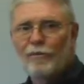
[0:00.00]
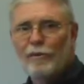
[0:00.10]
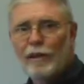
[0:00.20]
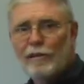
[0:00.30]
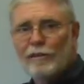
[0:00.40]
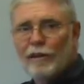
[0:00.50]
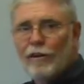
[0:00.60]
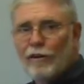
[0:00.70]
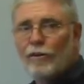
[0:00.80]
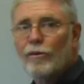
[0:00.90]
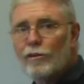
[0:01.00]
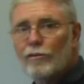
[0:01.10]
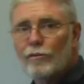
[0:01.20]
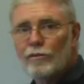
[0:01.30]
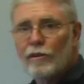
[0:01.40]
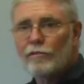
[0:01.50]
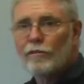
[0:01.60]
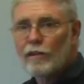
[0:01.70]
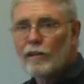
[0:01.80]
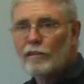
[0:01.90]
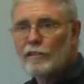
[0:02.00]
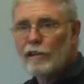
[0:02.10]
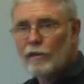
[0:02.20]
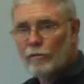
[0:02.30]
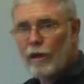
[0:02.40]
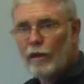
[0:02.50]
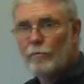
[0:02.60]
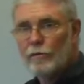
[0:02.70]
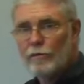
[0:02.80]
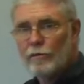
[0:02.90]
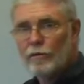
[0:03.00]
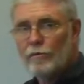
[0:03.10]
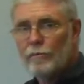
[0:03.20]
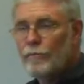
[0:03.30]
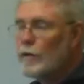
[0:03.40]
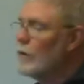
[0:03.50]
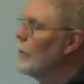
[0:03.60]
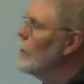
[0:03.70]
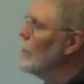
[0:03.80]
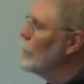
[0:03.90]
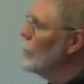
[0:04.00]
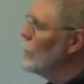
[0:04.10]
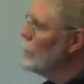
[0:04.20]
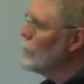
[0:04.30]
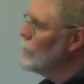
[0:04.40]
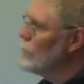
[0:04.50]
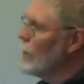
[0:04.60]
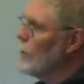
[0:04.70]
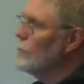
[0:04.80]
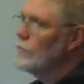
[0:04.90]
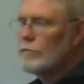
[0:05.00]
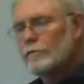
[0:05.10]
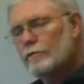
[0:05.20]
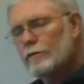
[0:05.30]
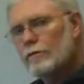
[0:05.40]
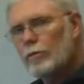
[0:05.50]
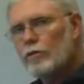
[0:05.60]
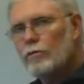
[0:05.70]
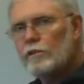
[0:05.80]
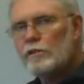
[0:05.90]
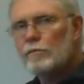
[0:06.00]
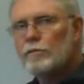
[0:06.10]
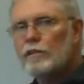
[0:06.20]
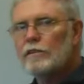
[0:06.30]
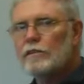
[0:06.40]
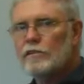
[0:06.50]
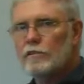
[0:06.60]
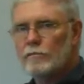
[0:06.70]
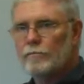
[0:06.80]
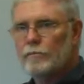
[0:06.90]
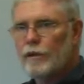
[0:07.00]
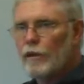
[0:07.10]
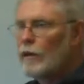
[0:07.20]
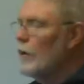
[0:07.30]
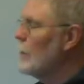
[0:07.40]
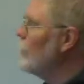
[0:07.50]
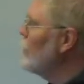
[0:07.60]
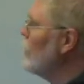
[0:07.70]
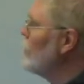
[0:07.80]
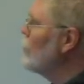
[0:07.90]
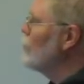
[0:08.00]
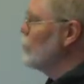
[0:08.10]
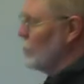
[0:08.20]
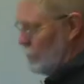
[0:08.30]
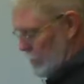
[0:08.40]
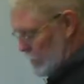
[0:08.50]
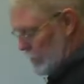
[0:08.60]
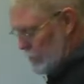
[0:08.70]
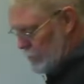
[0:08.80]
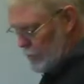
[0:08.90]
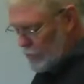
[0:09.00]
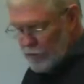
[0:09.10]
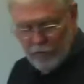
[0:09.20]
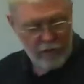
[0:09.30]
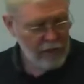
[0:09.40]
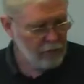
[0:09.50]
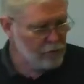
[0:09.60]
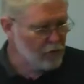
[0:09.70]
Let the concrete do its own thing and settle around the material. With these two though, we're doing something additional. If the issue, and I'll just return to that little